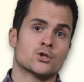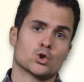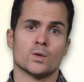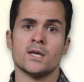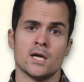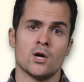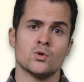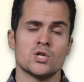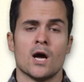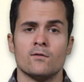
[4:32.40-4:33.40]

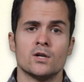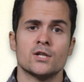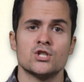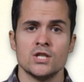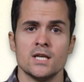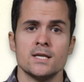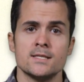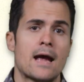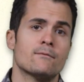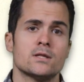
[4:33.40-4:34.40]
Doritos covered in cheese,
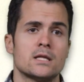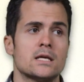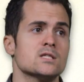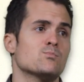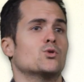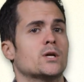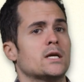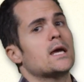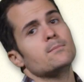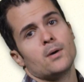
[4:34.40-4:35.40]
everything is pre
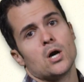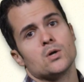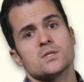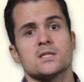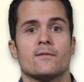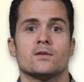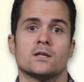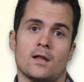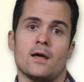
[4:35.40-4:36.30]
and post 7/11.